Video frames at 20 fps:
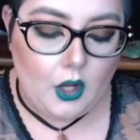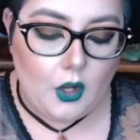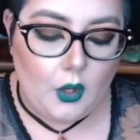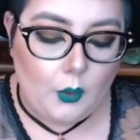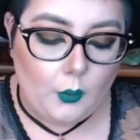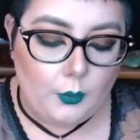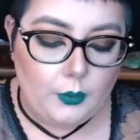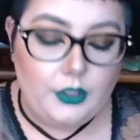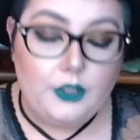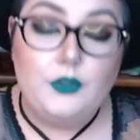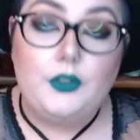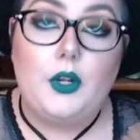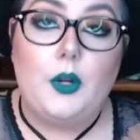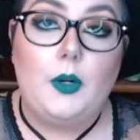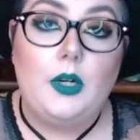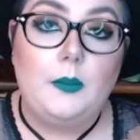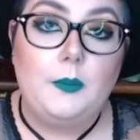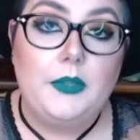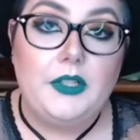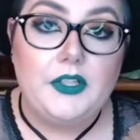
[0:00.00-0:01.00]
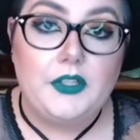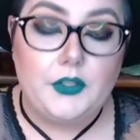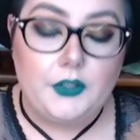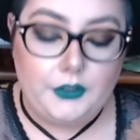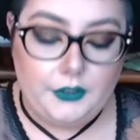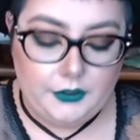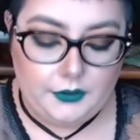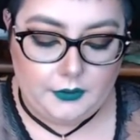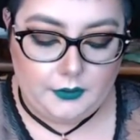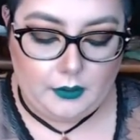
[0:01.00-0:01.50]
When you go on
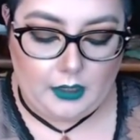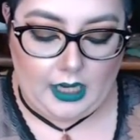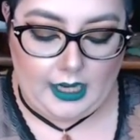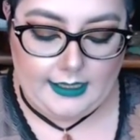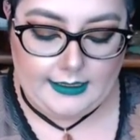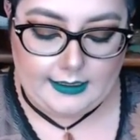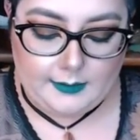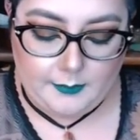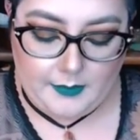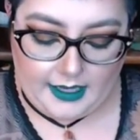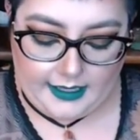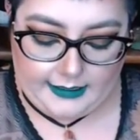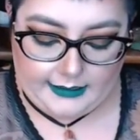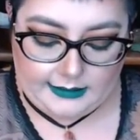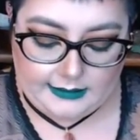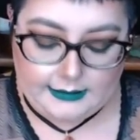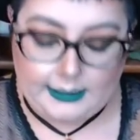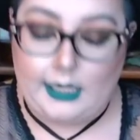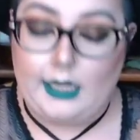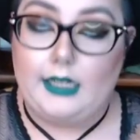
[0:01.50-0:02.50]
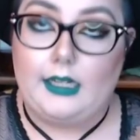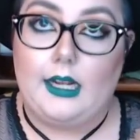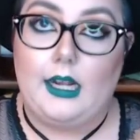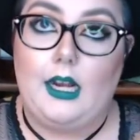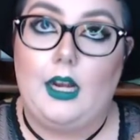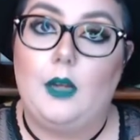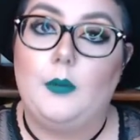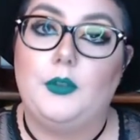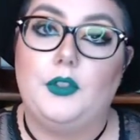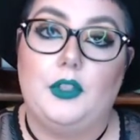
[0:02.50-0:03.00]

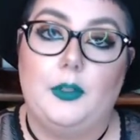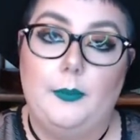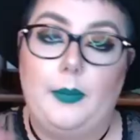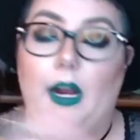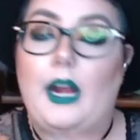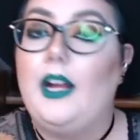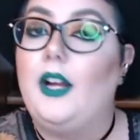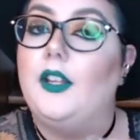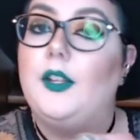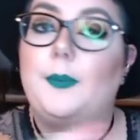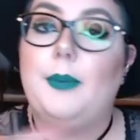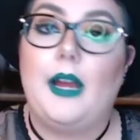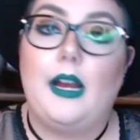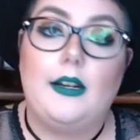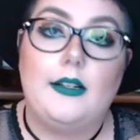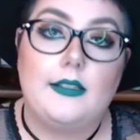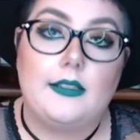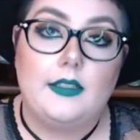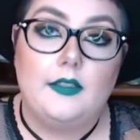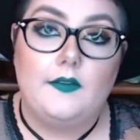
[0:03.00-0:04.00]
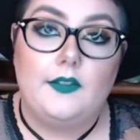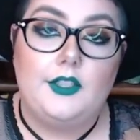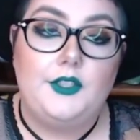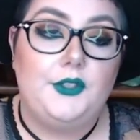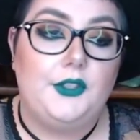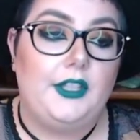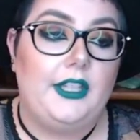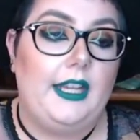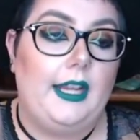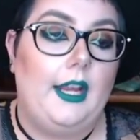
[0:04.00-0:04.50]
MeeshaLouCosmetics.com, you can buy all the palettes
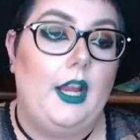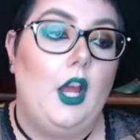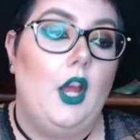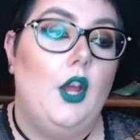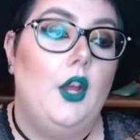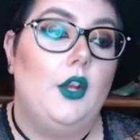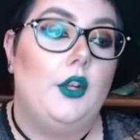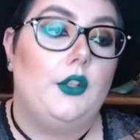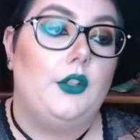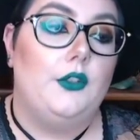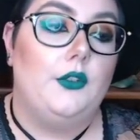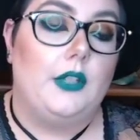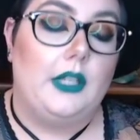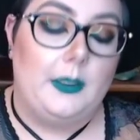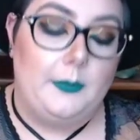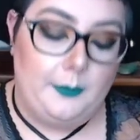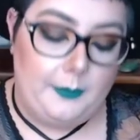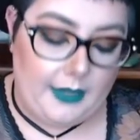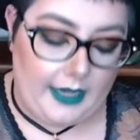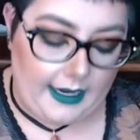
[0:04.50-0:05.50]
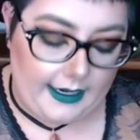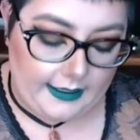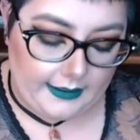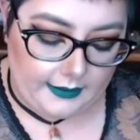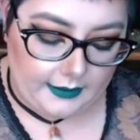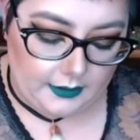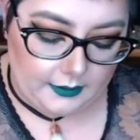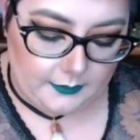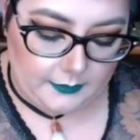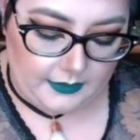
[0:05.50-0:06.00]
individually. You can buy
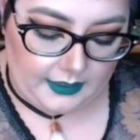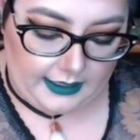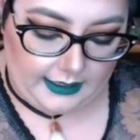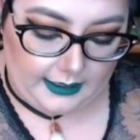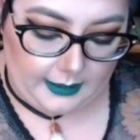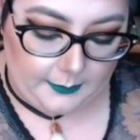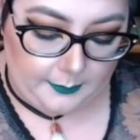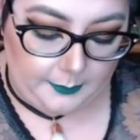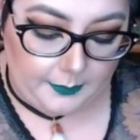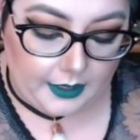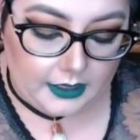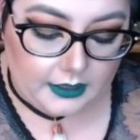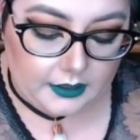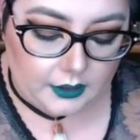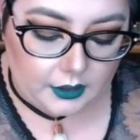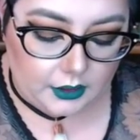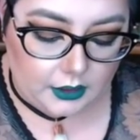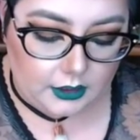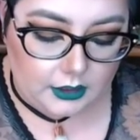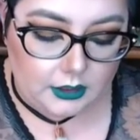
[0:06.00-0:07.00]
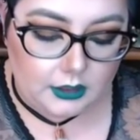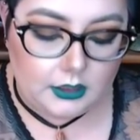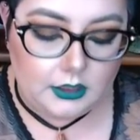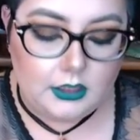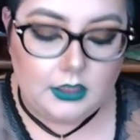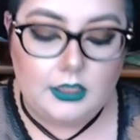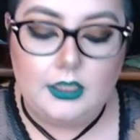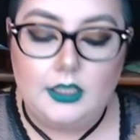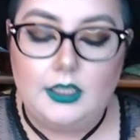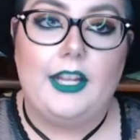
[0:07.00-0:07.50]
them in a bundle.
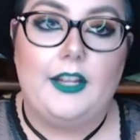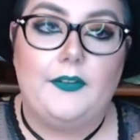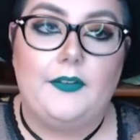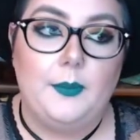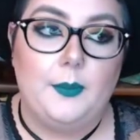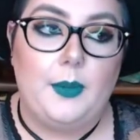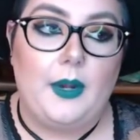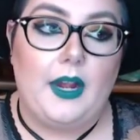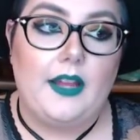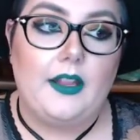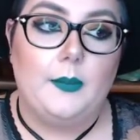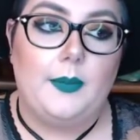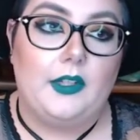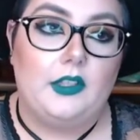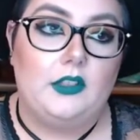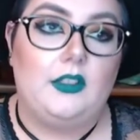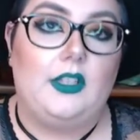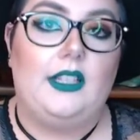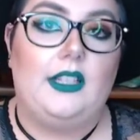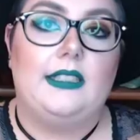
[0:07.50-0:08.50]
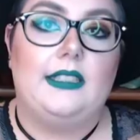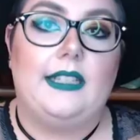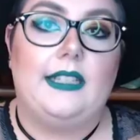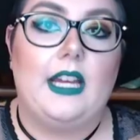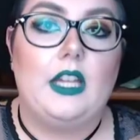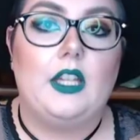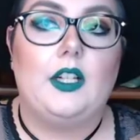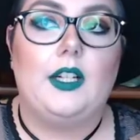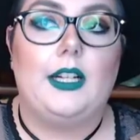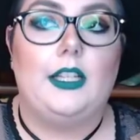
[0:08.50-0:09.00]
If you buy the bundle all
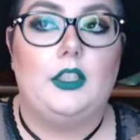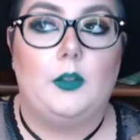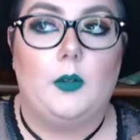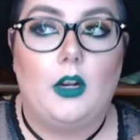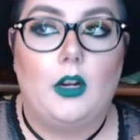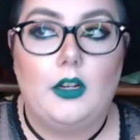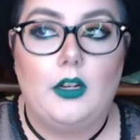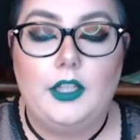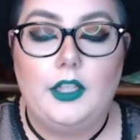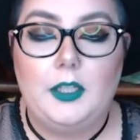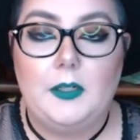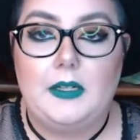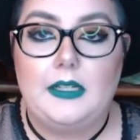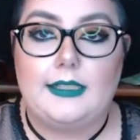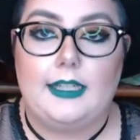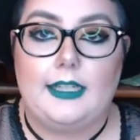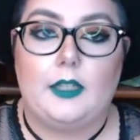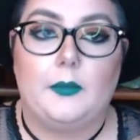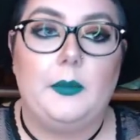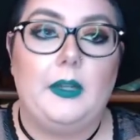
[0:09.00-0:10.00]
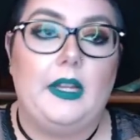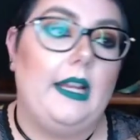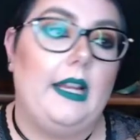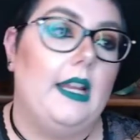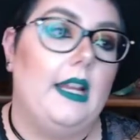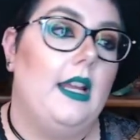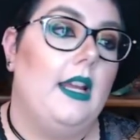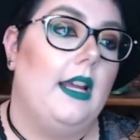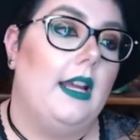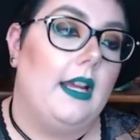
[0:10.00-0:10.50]
together and you are in the US like me,
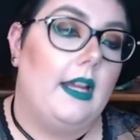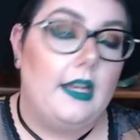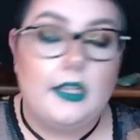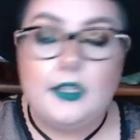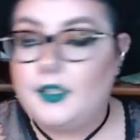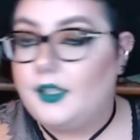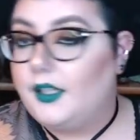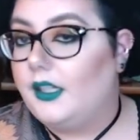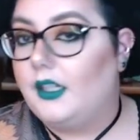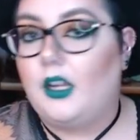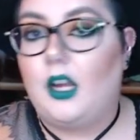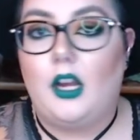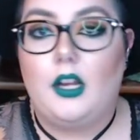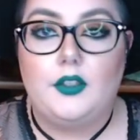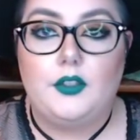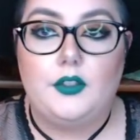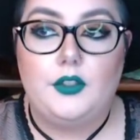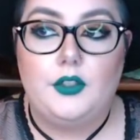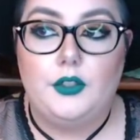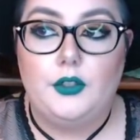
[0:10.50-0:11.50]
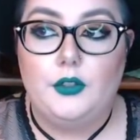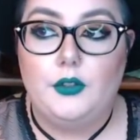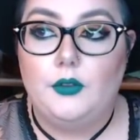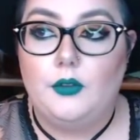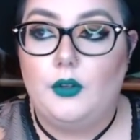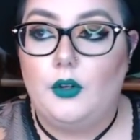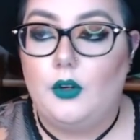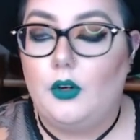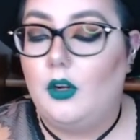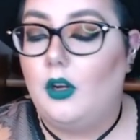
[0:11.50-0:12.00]
it is going to cost
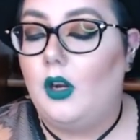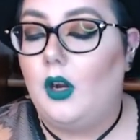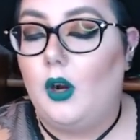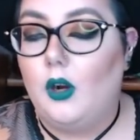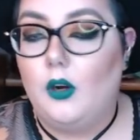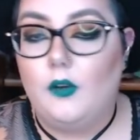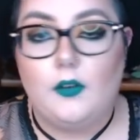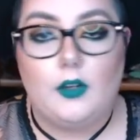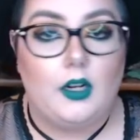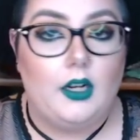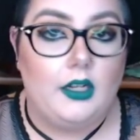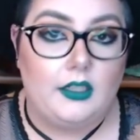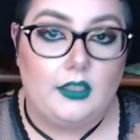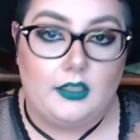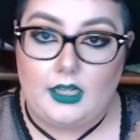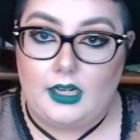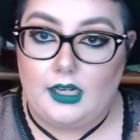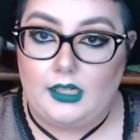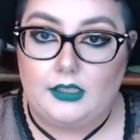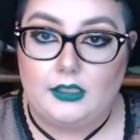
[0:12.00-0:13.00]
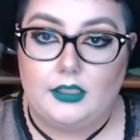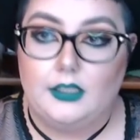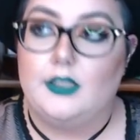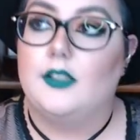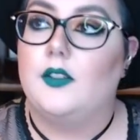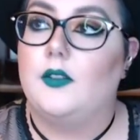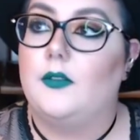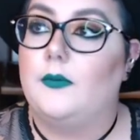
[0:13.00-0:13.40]
you over $100